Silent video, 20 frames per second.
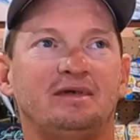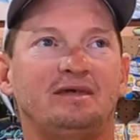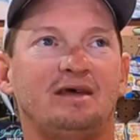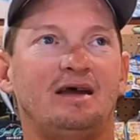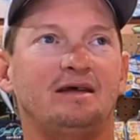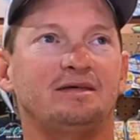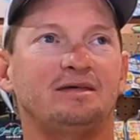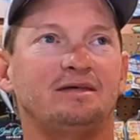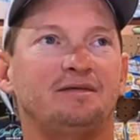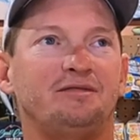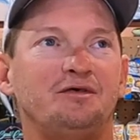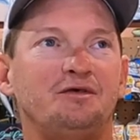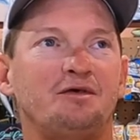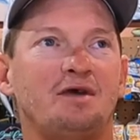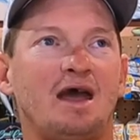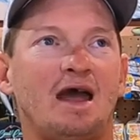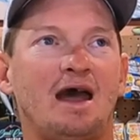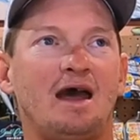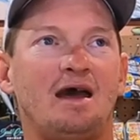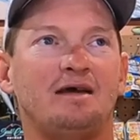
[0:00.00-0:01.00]
it takes a few
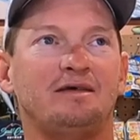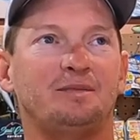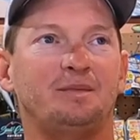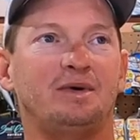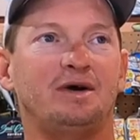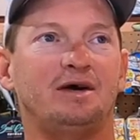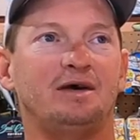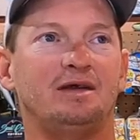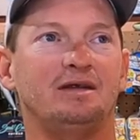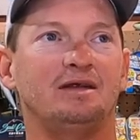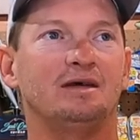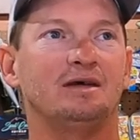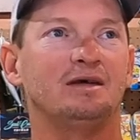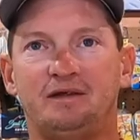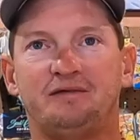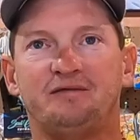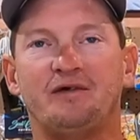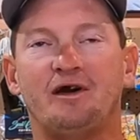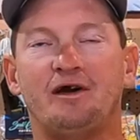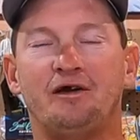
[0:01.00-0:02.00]
casts, but
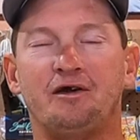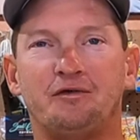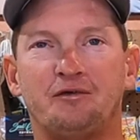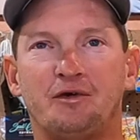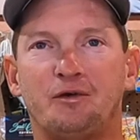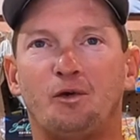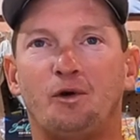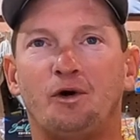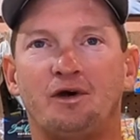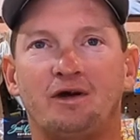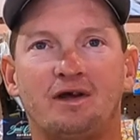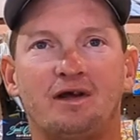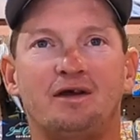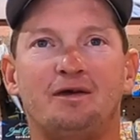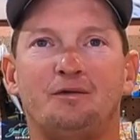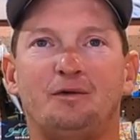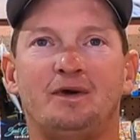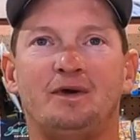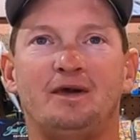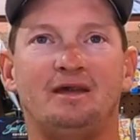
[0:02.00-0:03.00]
it's very
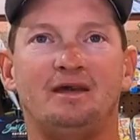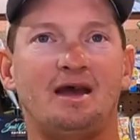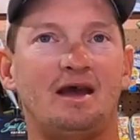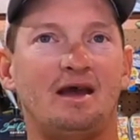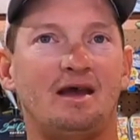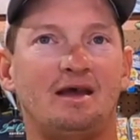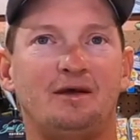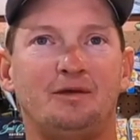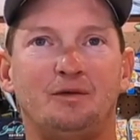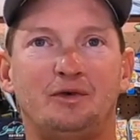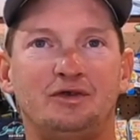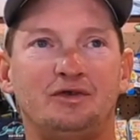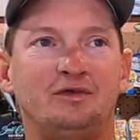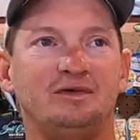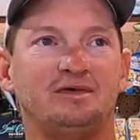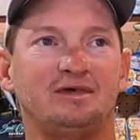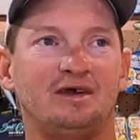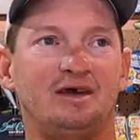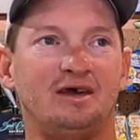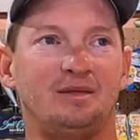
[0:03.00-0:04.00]
rewarding when they, when you
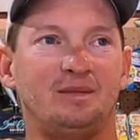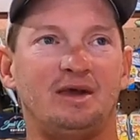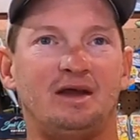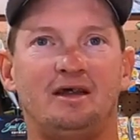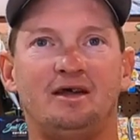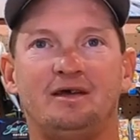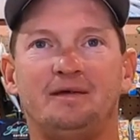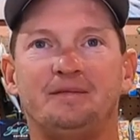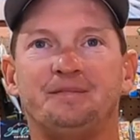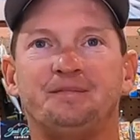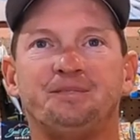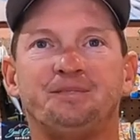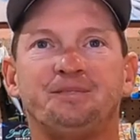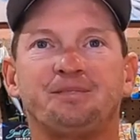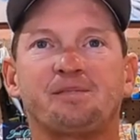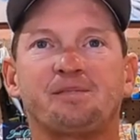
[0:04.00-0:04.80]
see them hit it.